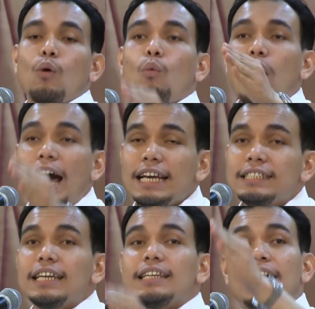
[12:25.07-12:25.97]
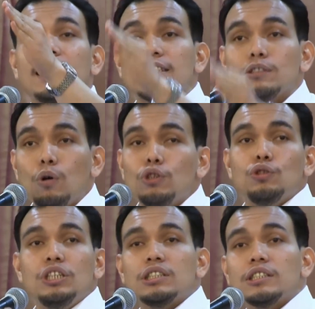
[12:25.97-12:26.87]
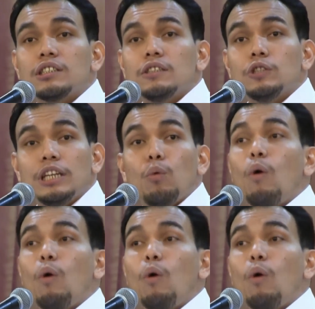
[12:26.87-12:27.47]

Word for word: Why is it that there's no judicial scrutiny?